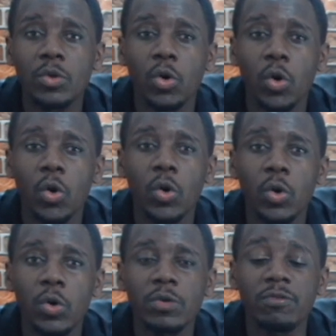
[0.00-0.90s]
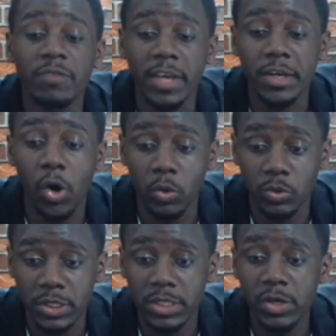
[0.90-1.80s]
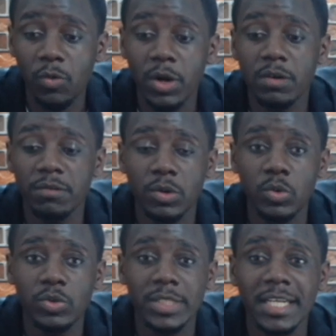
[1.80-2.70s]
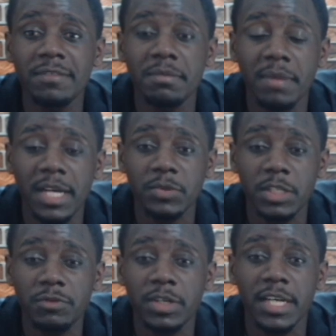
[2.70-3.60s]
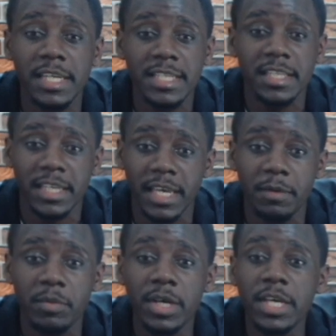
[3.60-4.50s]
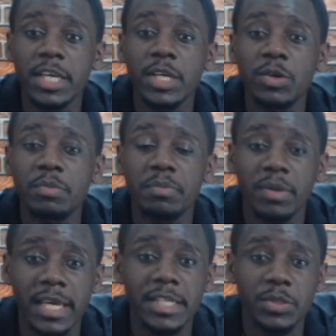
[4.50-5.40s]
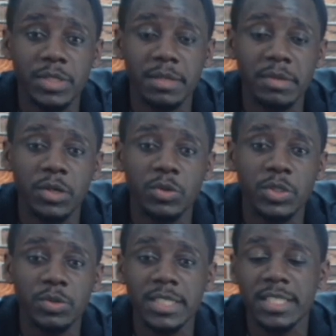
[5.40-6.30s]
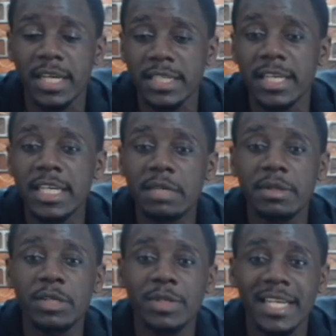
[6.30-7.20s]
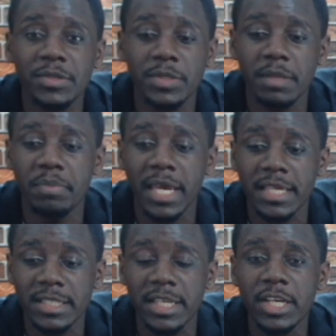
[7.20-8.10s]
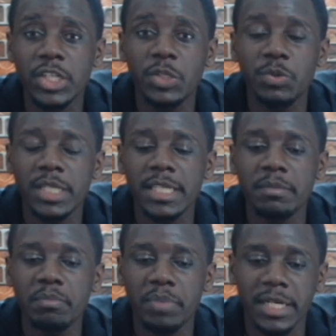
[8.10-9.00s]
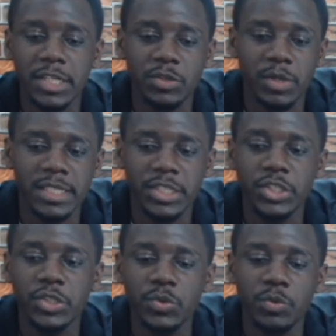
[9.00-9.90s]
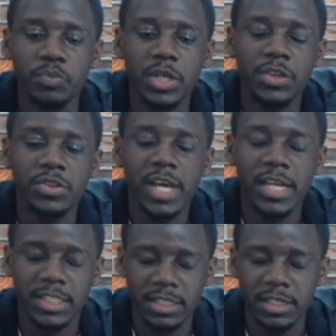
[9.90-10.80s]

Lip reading: Weghorst, one of those. And even Marcus Rashford later in the game, he will be played through the middle to see to it that he really utilizes the pace to really penetrate into that